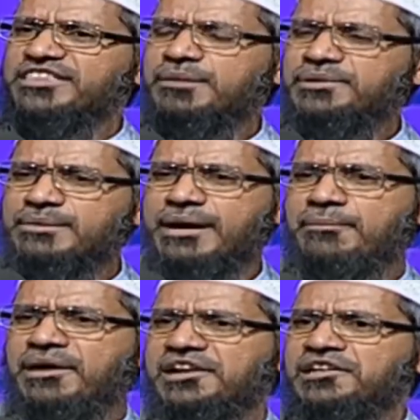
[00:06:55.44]
whether it be the
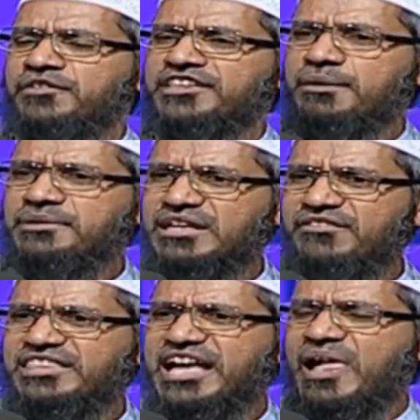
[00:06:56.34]
Bible, whether it be
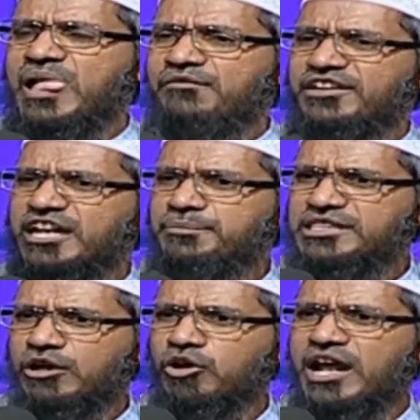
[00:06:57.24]
the Veda, whether it
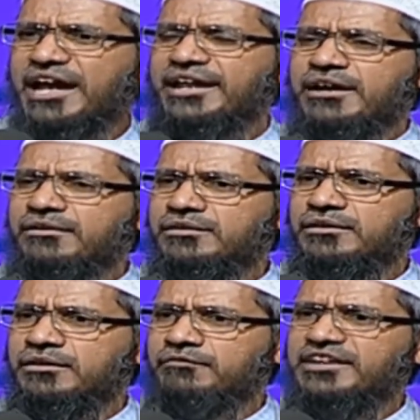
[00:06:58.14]
be the Quran,
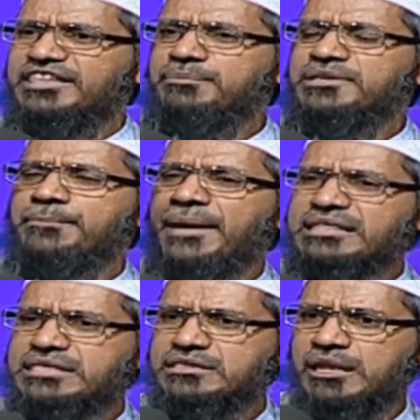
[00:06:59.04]
whether it be the
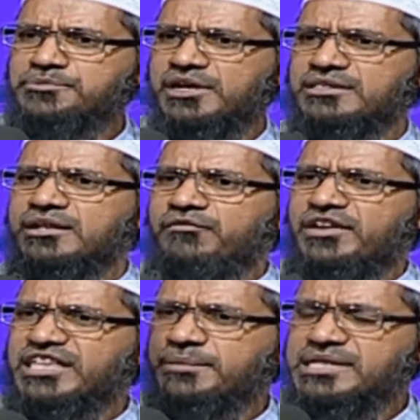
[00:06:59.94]
Parsi scriptures,
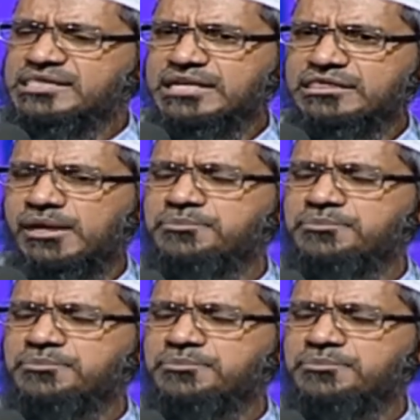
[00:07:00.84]
whether it be the Sikh